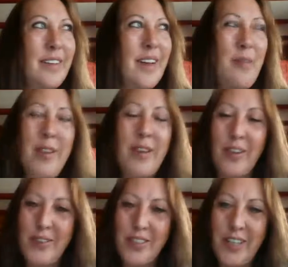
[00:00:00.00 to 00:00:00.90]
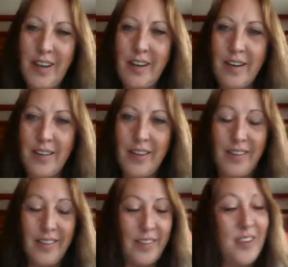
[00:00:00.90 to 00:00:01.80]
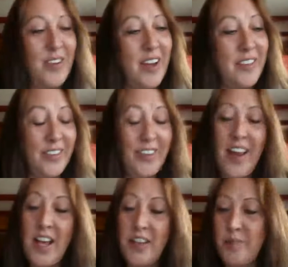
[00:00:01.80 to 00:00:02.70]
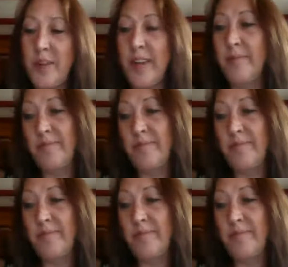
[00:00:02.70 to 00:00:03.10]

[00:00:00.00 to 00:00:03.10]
I better go check all these. So yesterday I spent